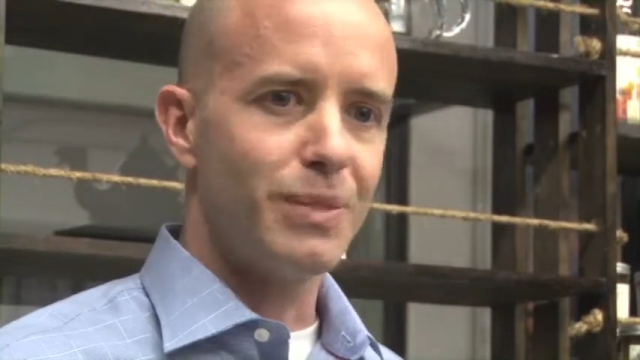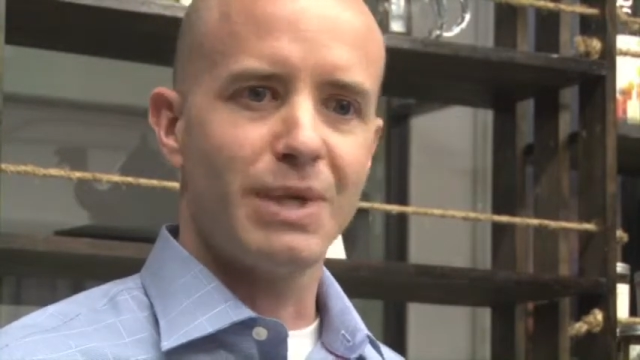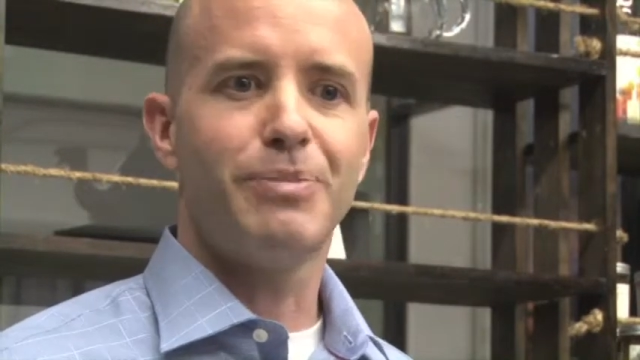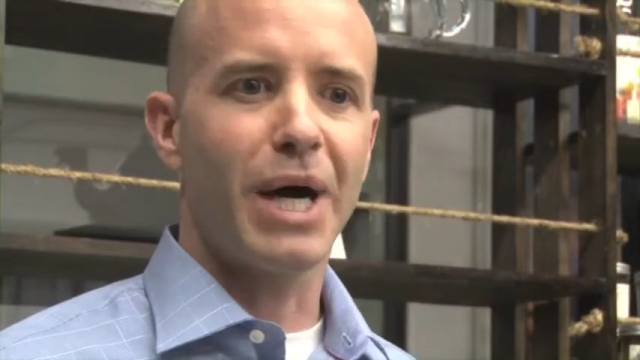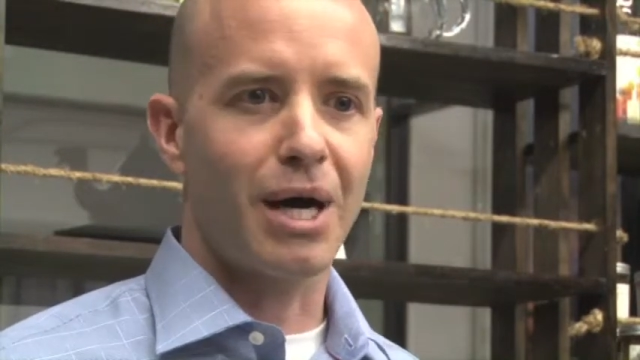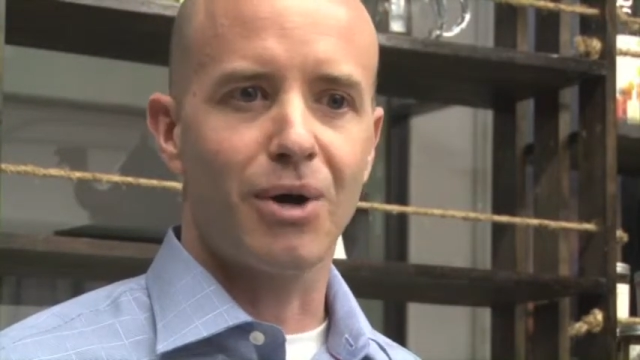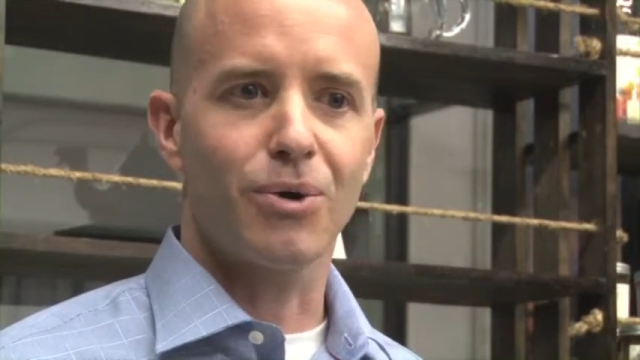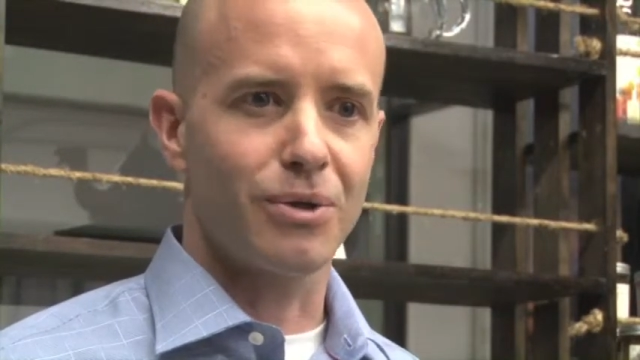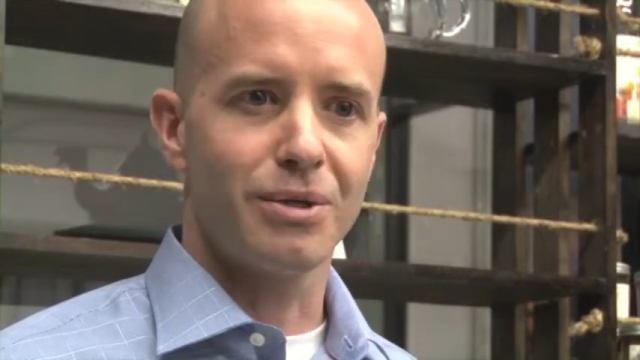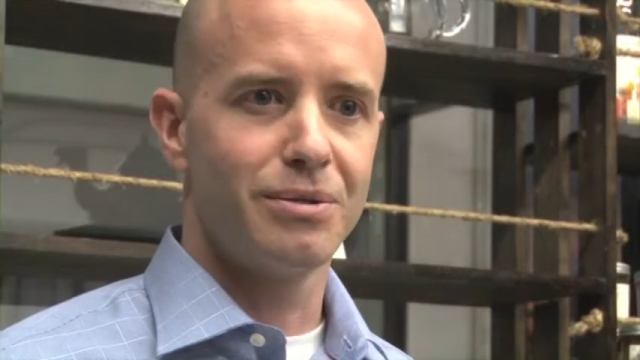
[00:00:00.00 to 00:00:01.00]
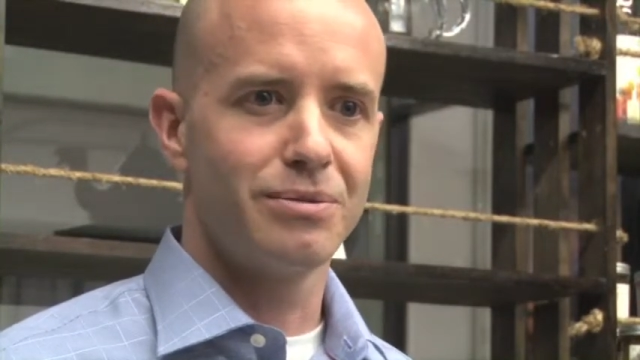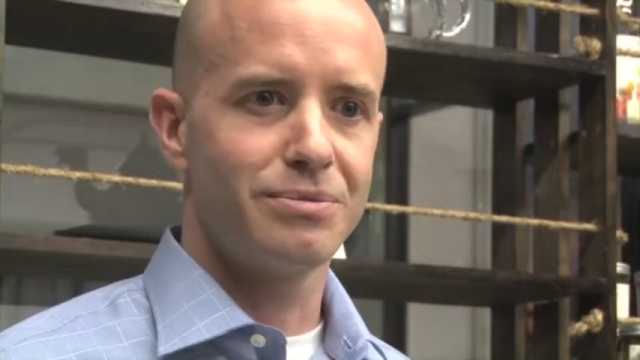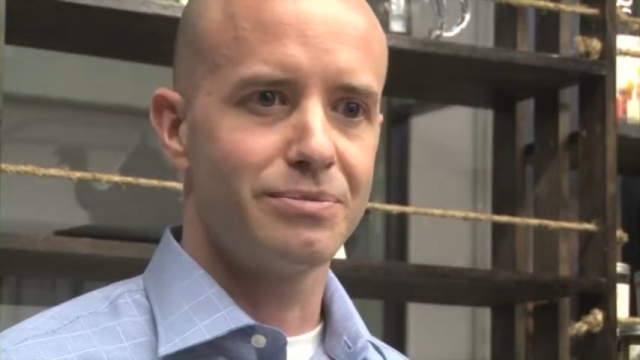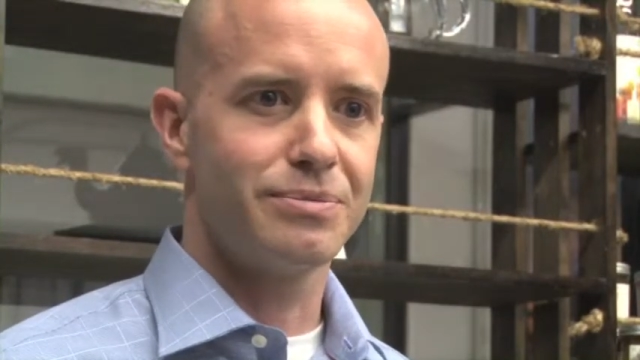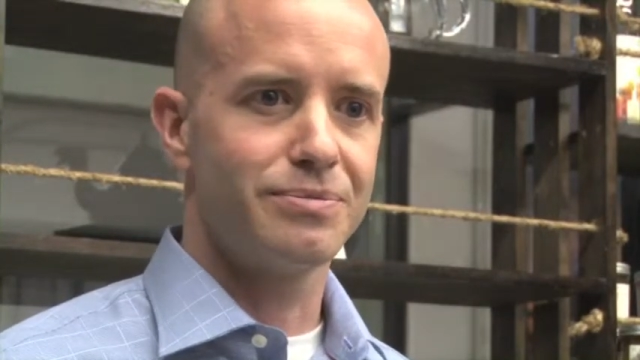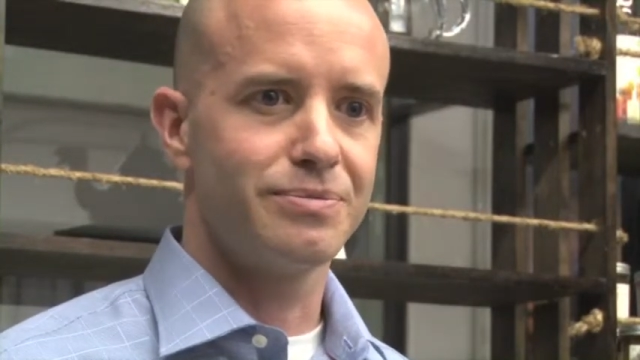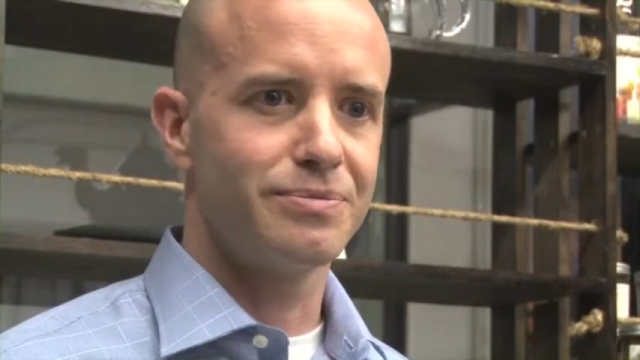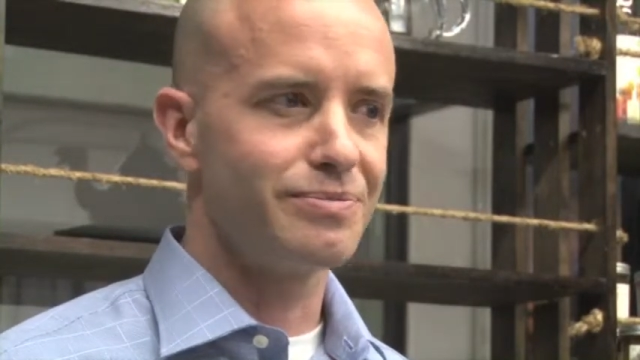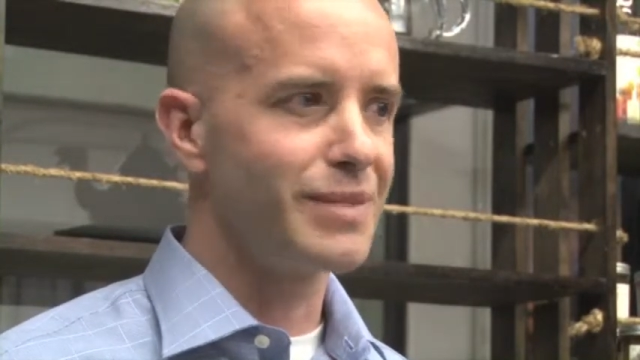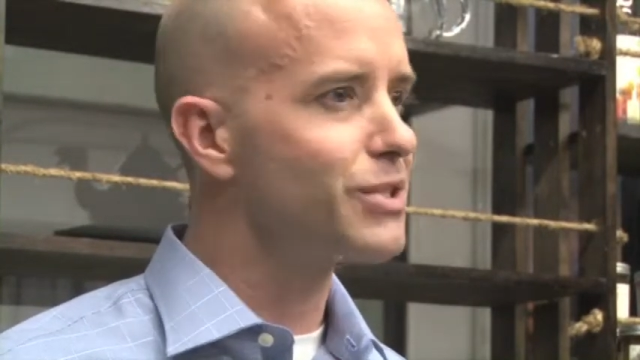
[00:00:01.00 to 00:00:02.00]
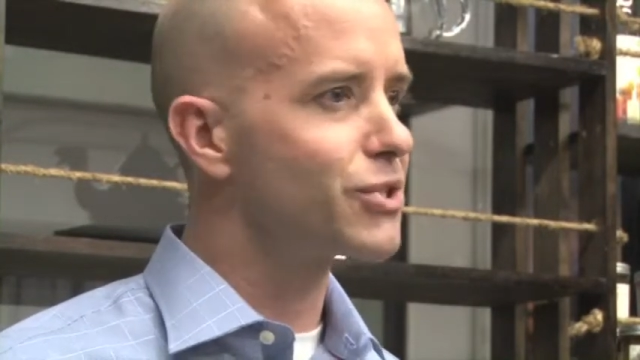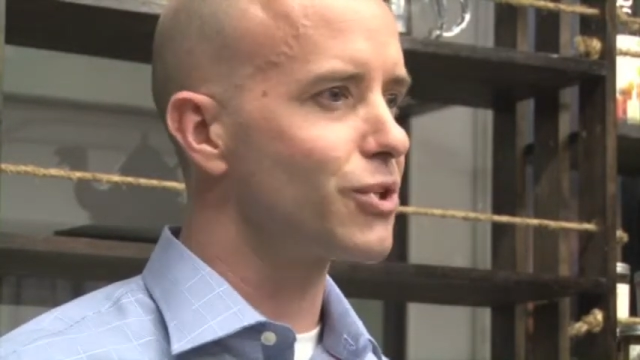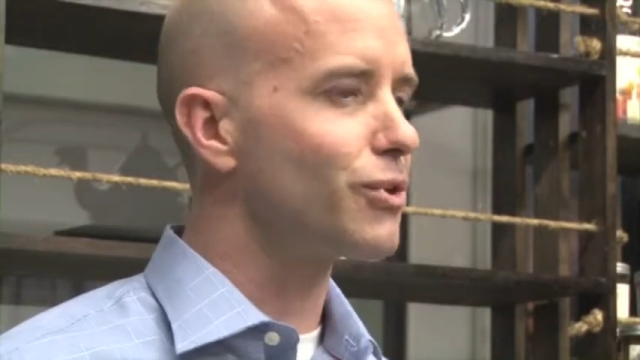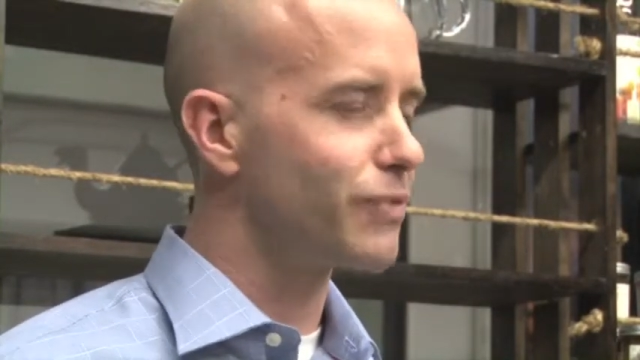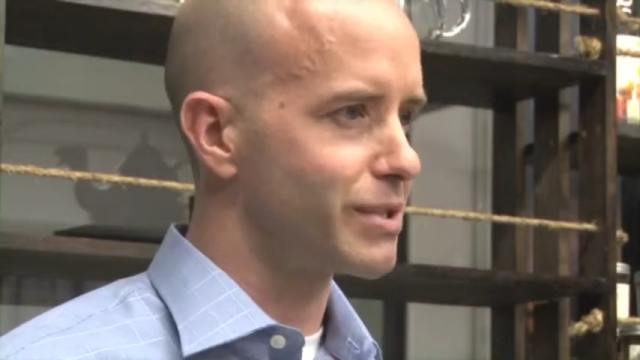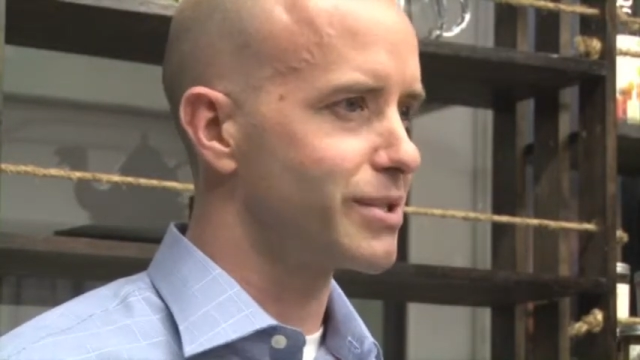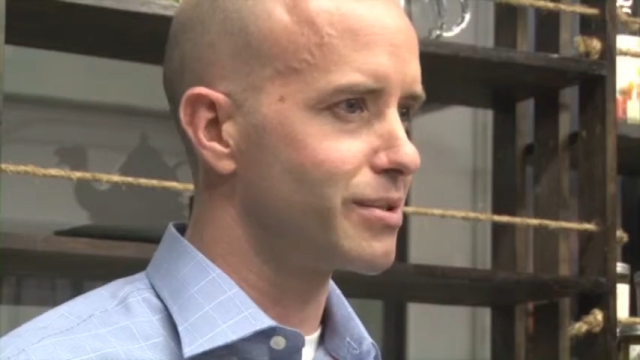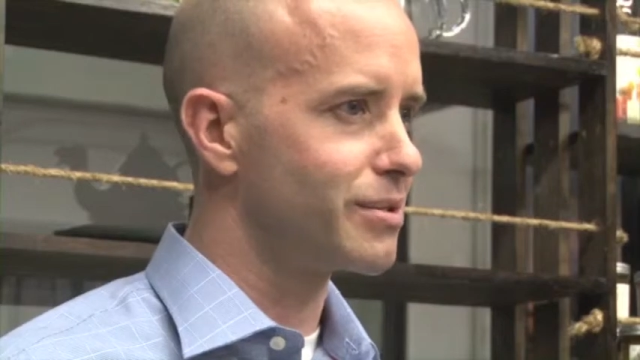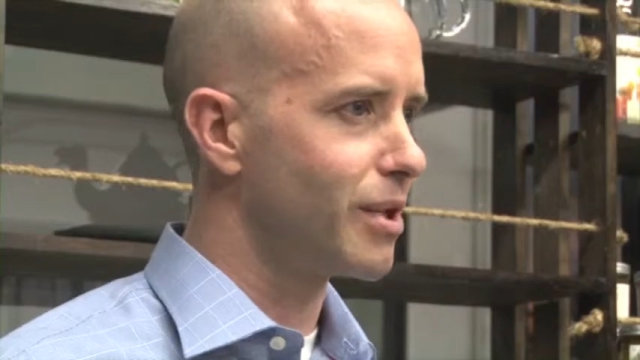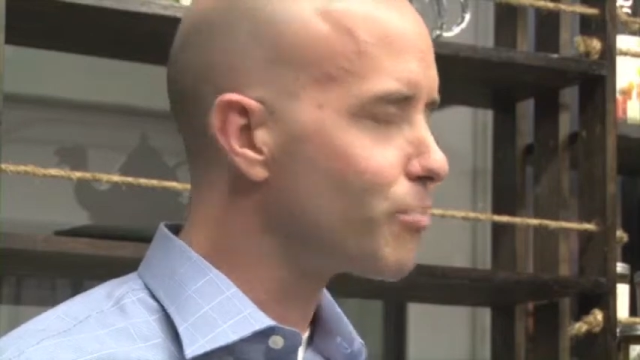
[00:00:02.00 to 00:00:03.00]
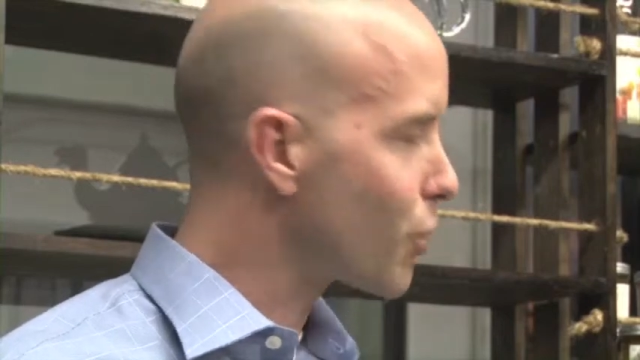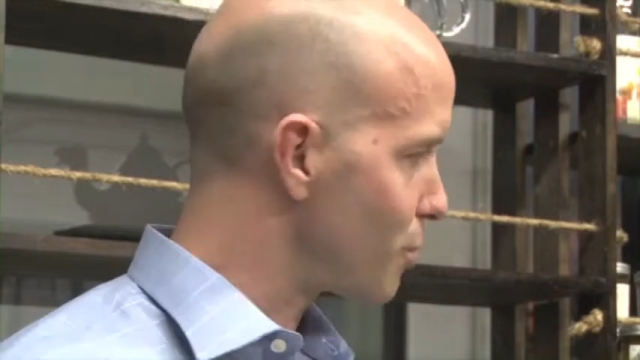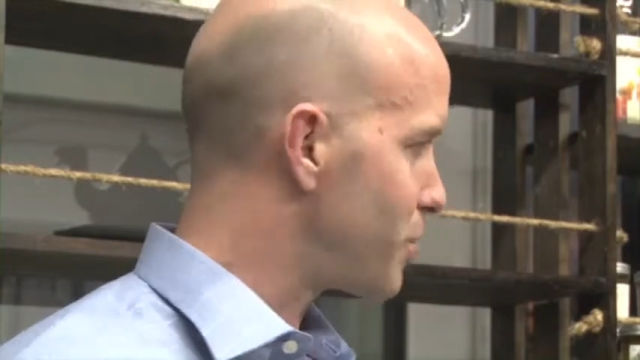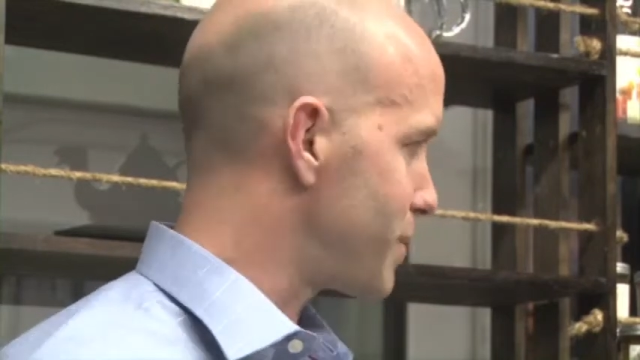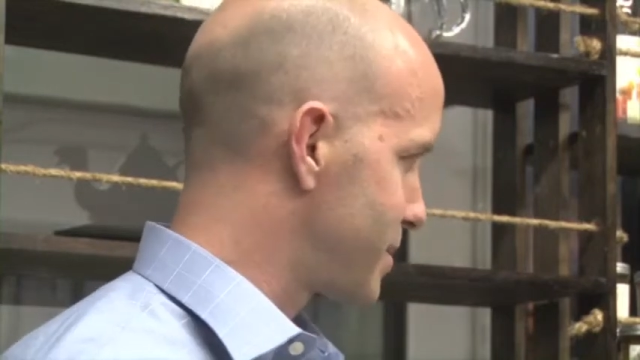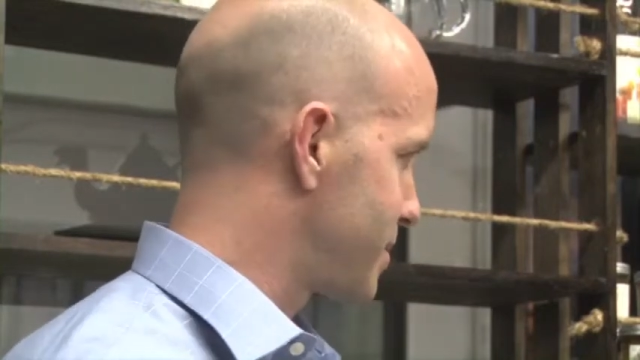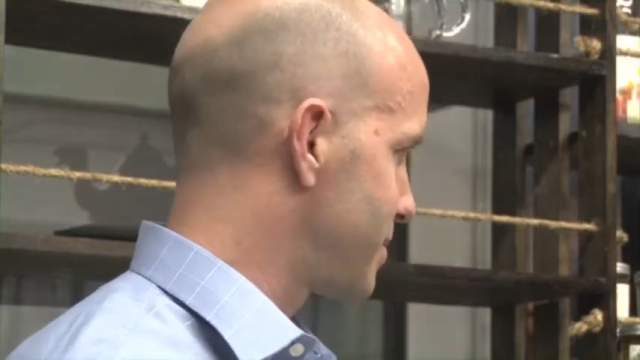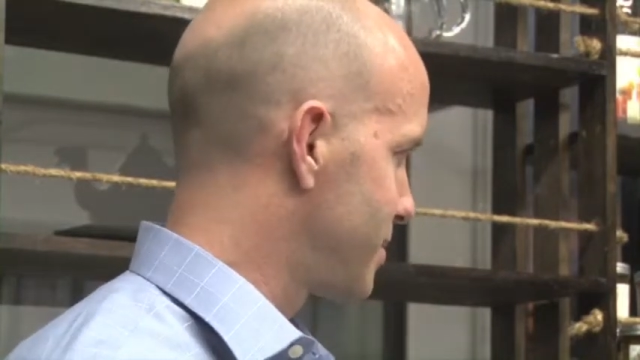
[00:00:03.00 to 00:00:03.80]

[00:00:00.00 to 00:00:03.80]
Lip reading: empowered, in service, on purpose.